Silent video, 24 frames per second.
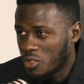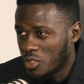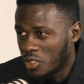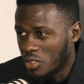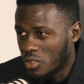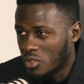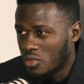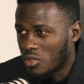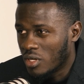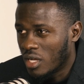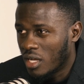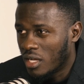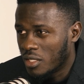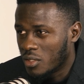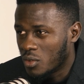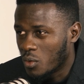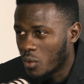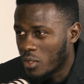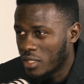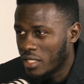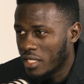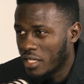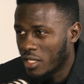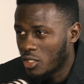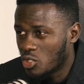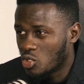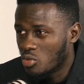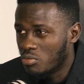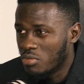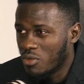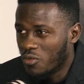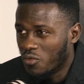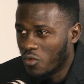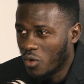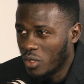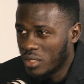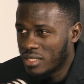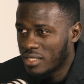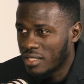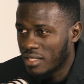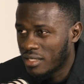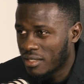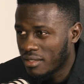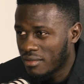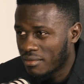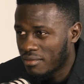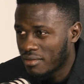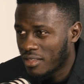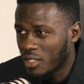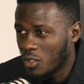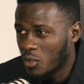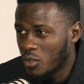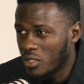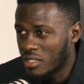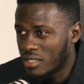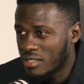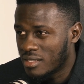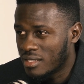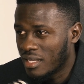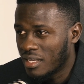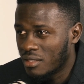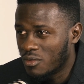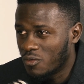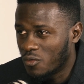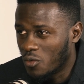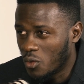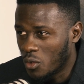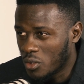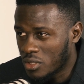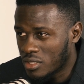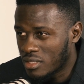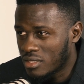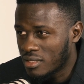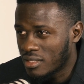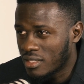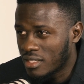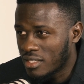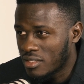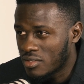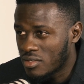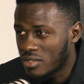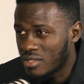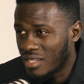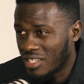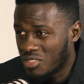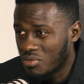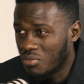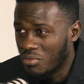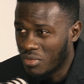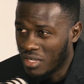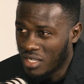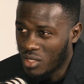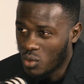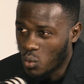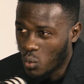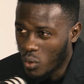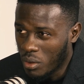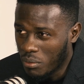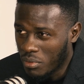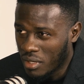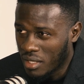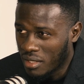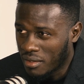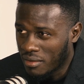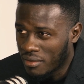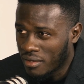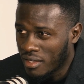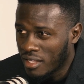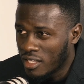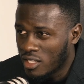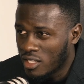on the ground, when they get to be voting, they don't necessarily vote such many women.